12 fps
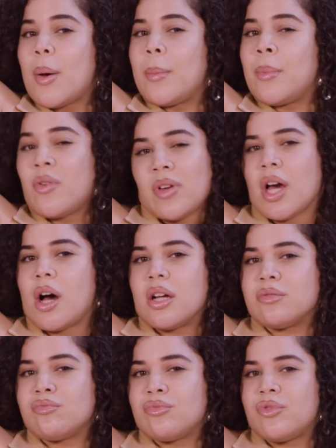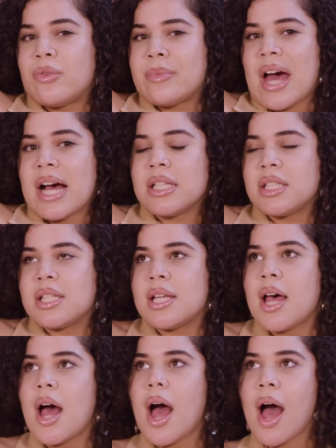Moving on from that,
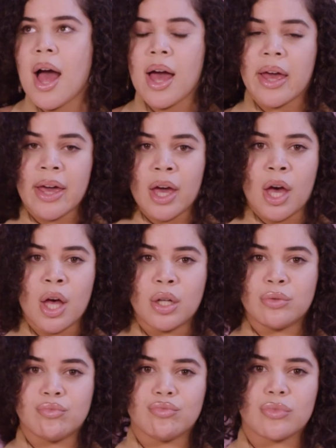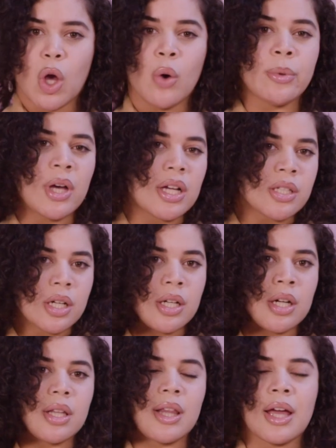I hope you guys
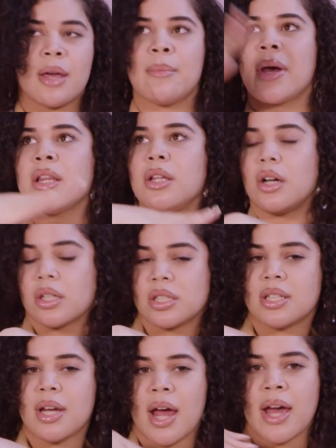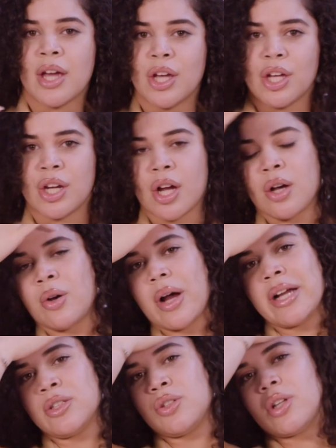are liking my look today.
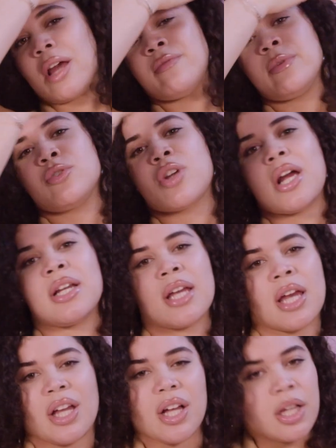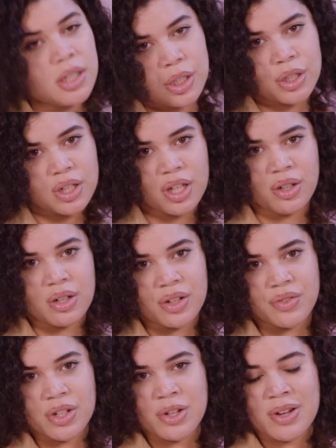I've been trying to get a little cuter
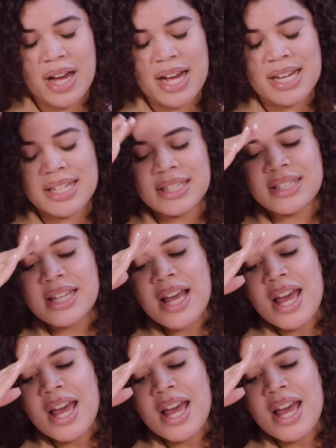for you guys.